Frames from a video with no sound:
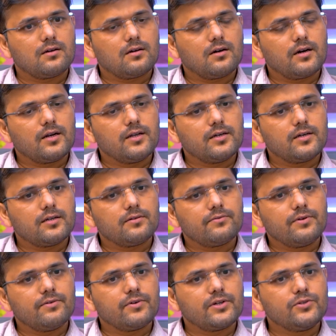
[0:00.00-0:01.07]
earlier
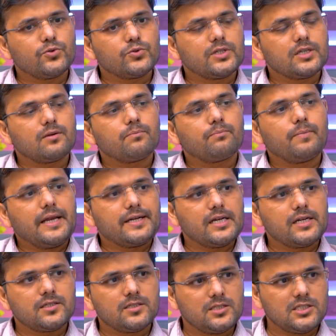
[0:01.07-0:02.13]
we were using
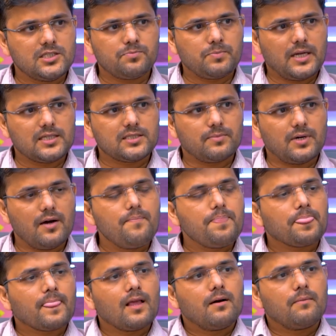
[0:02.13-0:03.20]
platelet rich plasma,
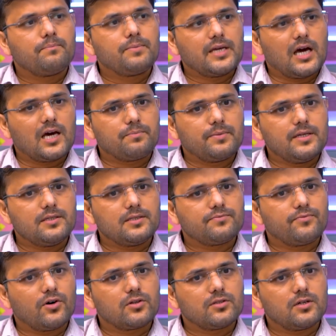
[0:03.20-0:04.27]
PRPs,
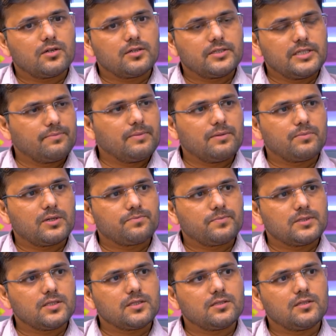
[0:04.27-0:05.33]
for the treatment
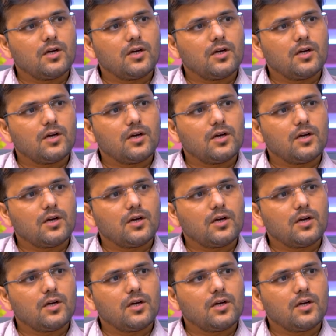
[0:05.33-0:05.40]
purposes.